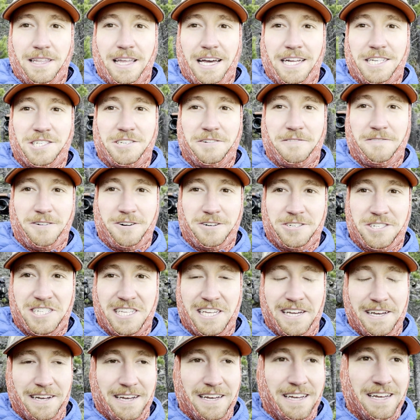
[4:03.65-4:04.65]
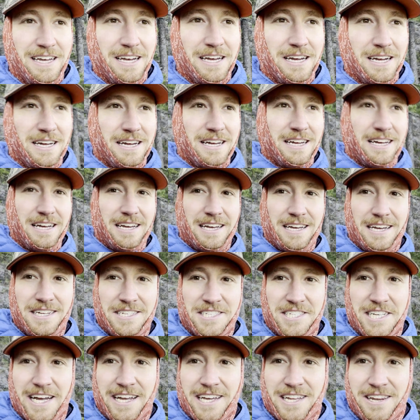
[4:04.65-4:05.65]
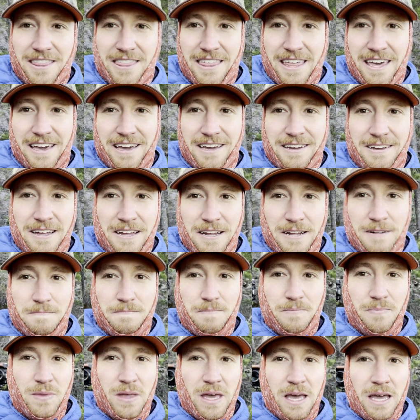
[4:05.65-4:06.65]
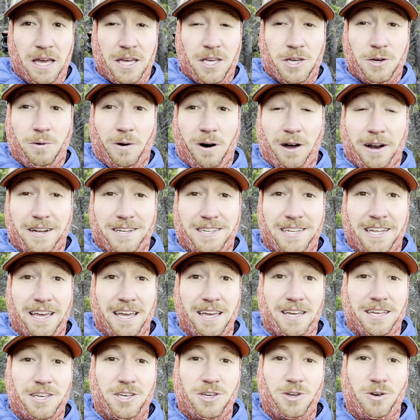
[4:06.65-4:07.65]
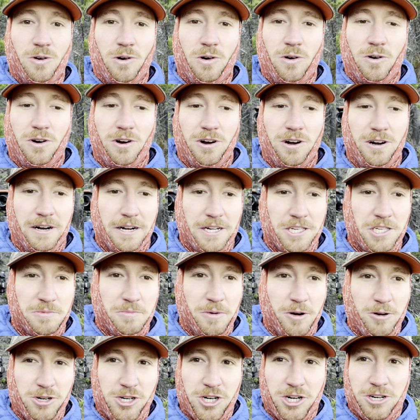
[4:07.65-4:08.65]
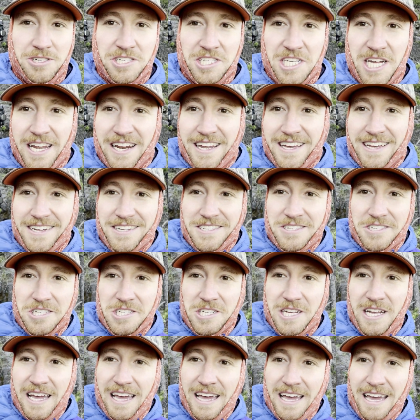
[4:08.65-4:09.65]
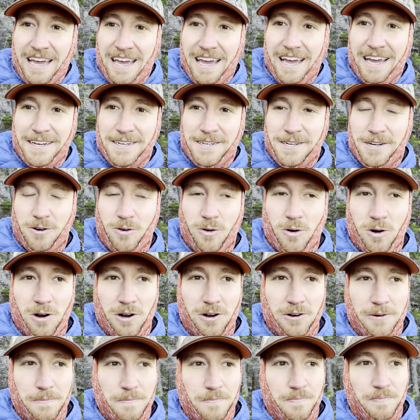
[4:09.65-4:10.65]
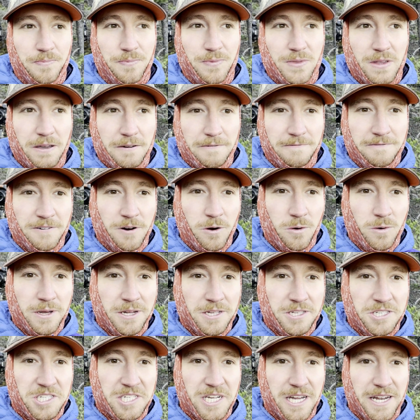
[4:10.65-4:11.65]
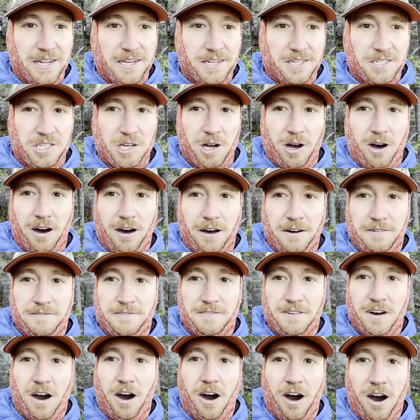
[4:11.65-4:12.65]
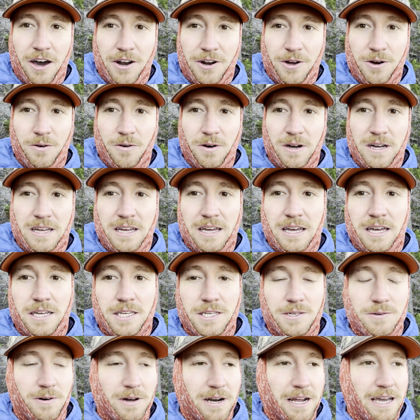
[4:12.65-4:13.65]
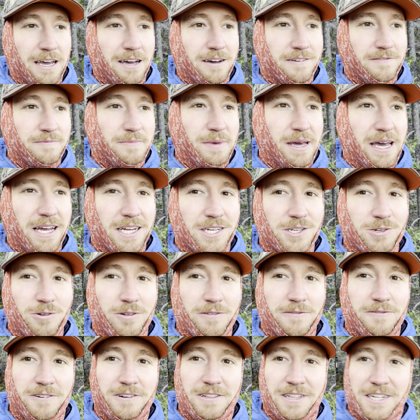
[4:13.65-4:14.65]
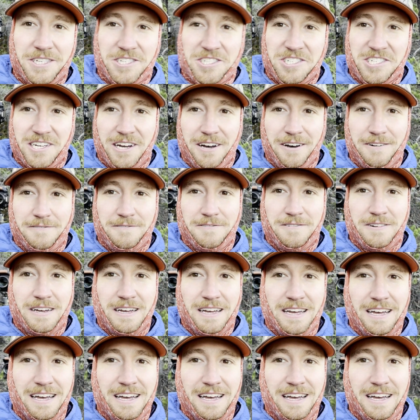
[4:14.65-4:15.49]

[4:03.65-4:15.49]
That's the first thing. Second thing, you want to take your exposure settings and your focus settings off auto. You want to have manual for this stuff.